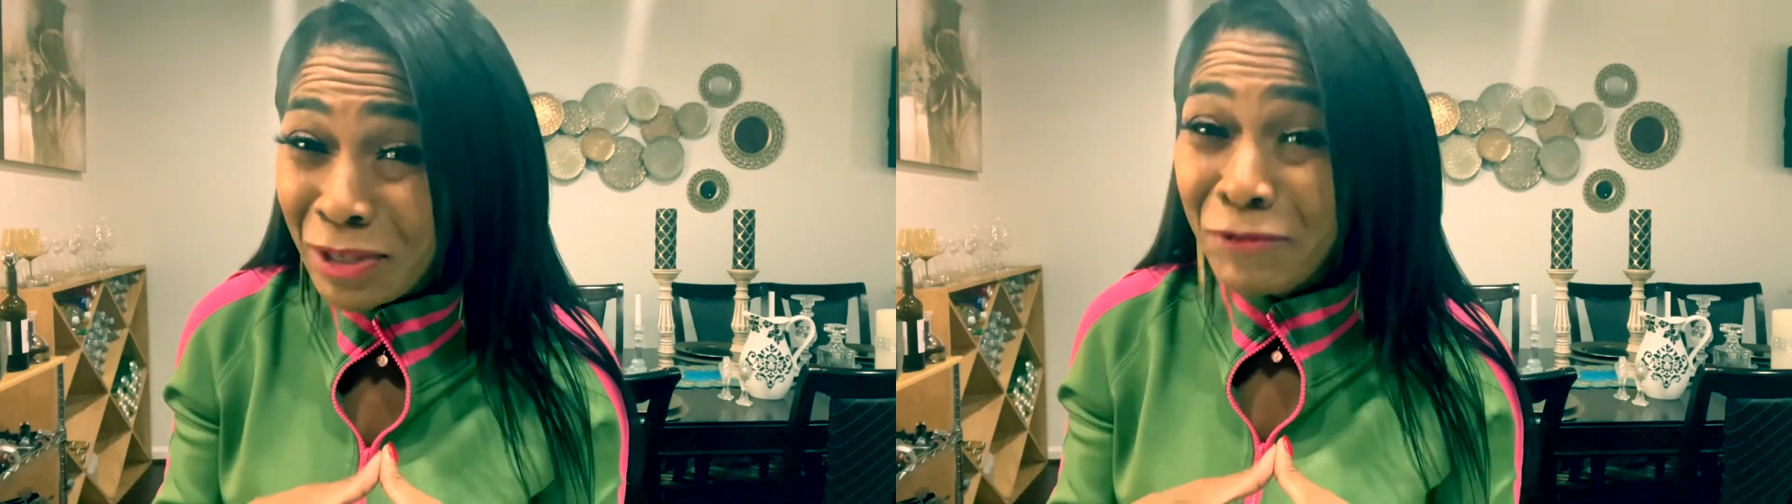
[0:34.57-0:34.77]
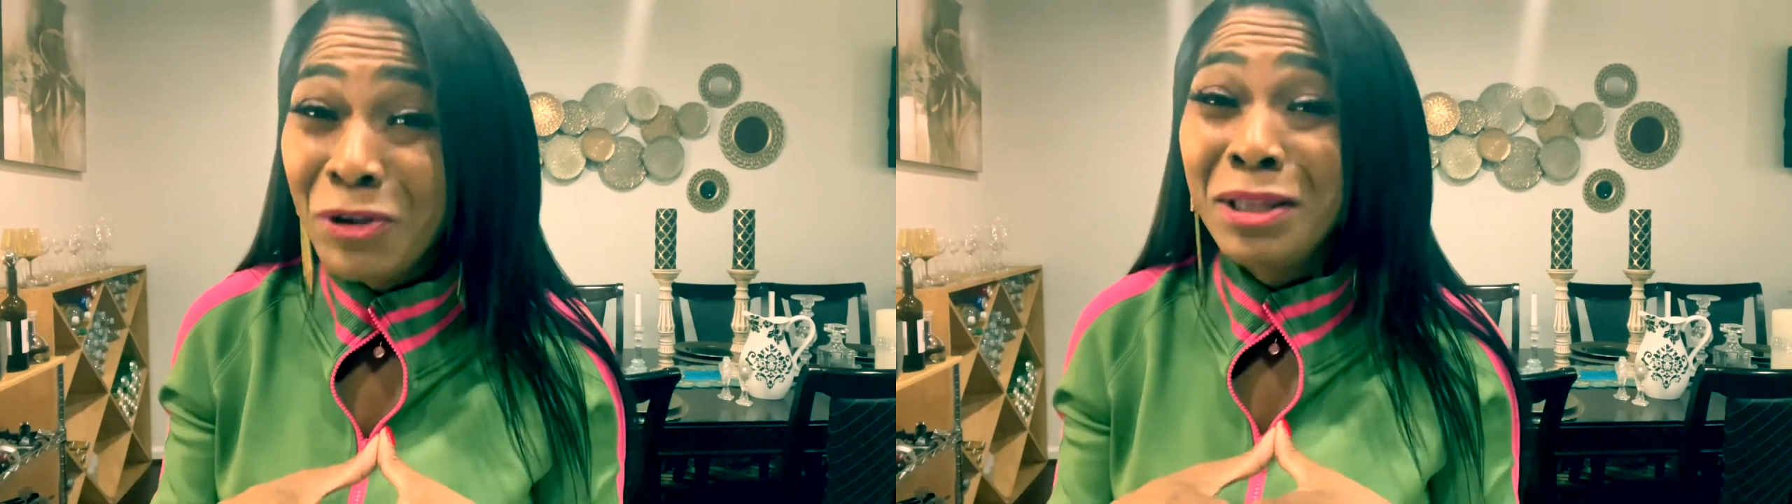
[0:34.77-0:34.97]

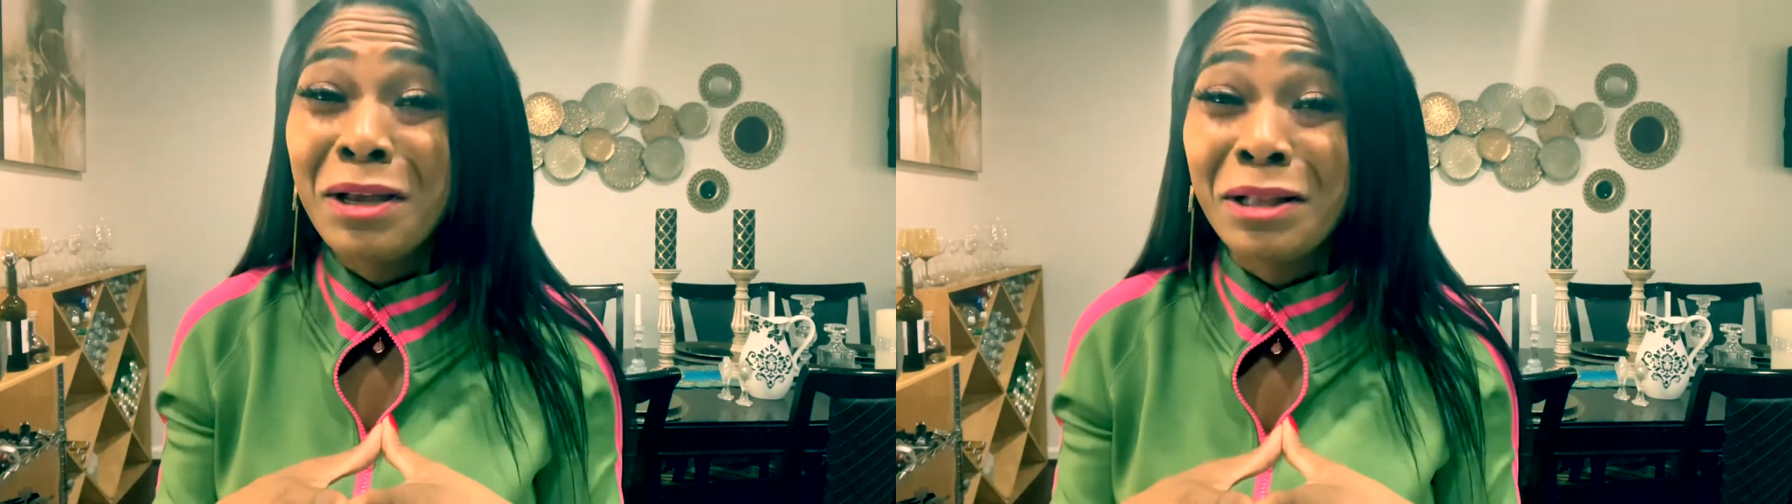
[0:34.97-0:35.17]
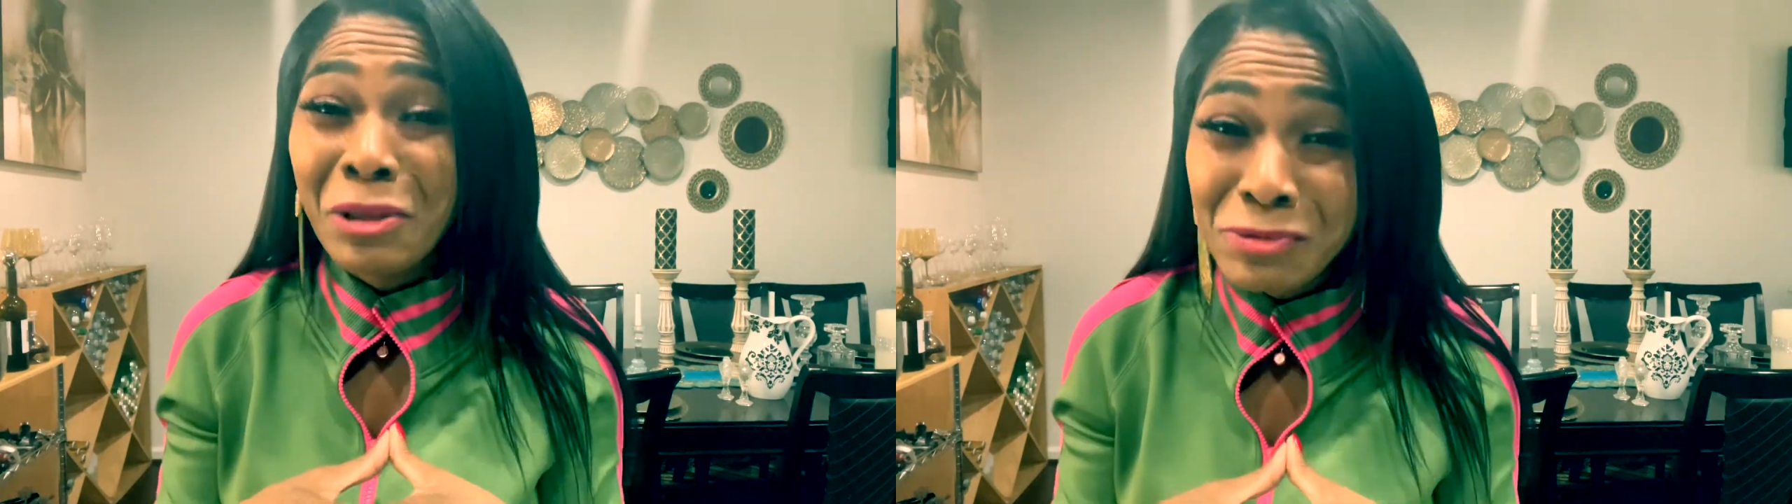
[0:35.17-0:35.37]
If you
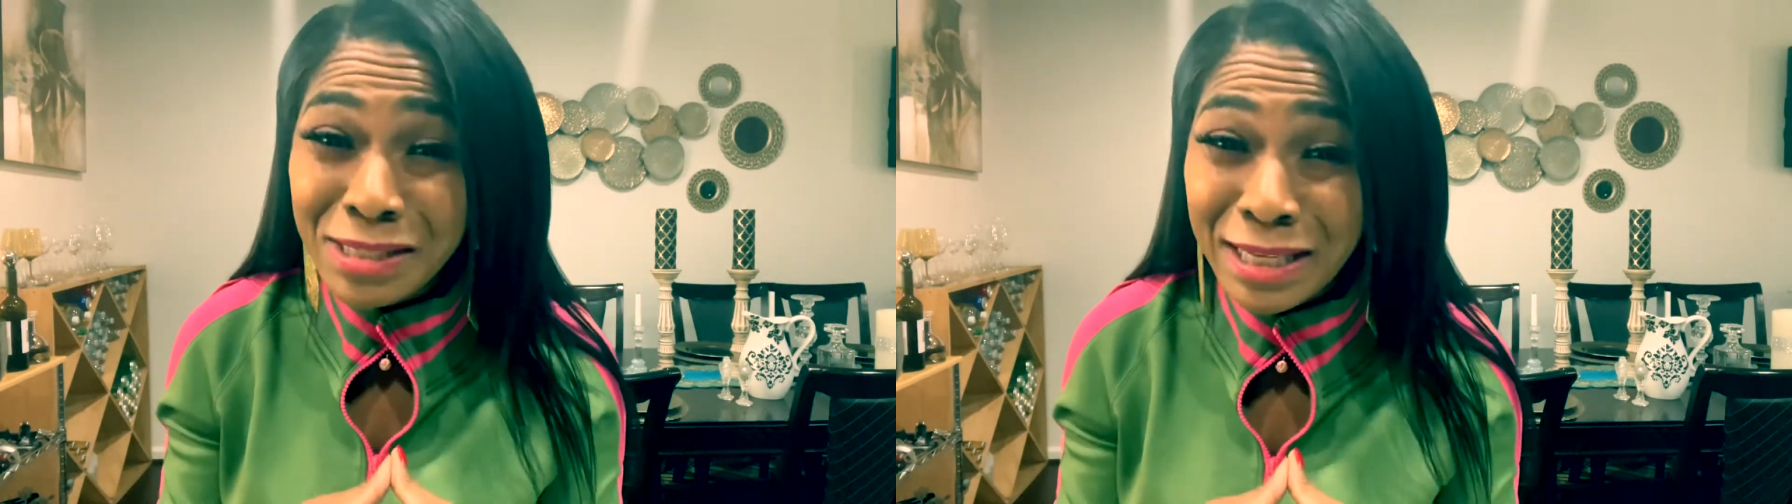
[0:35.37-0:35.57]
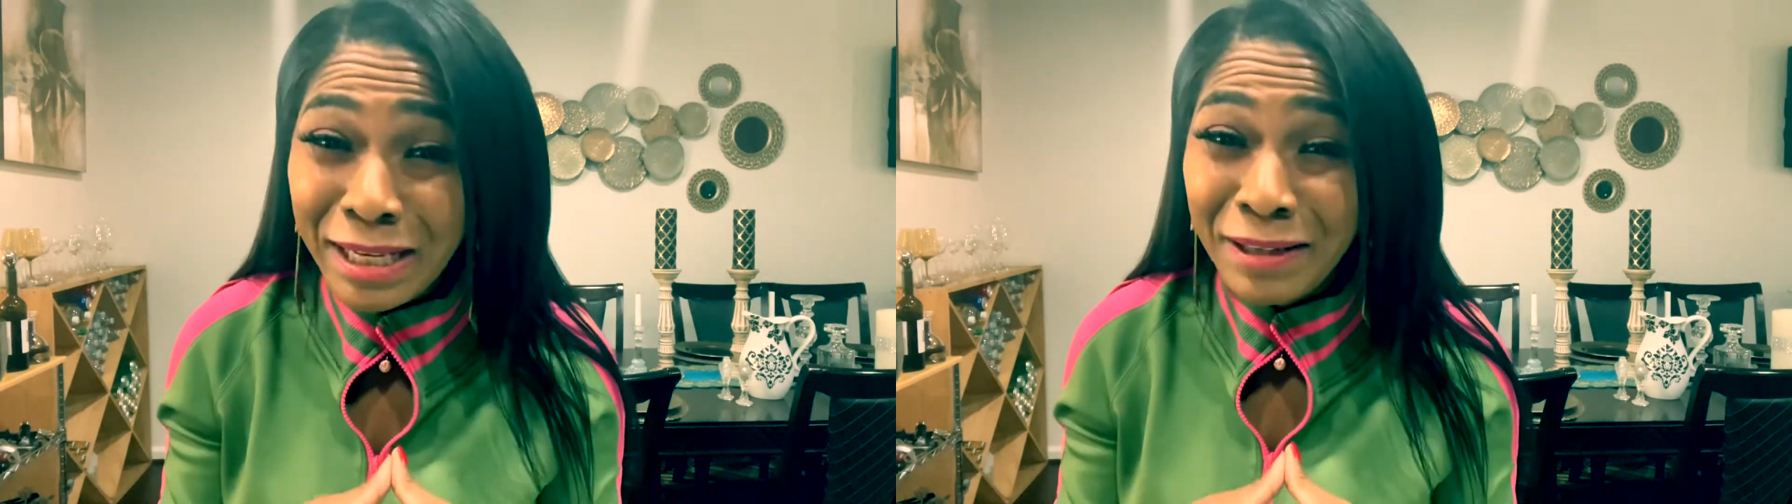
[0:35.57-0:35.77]
look
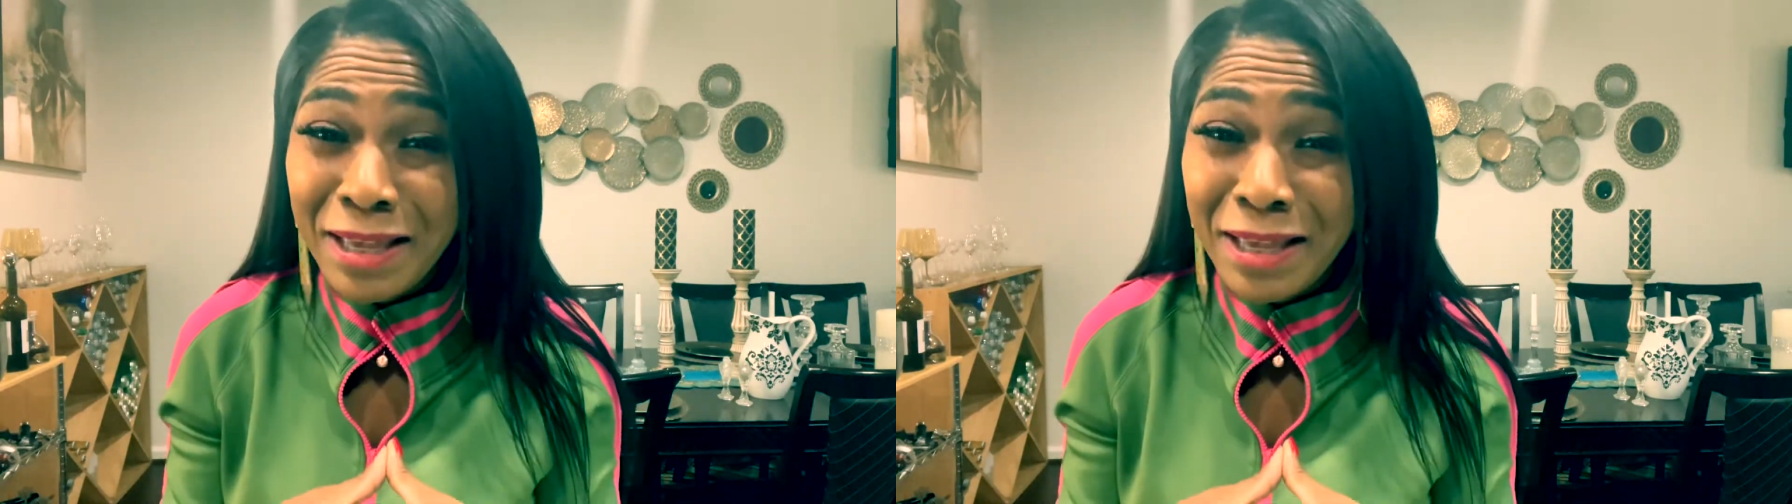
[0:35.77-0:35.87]
closely,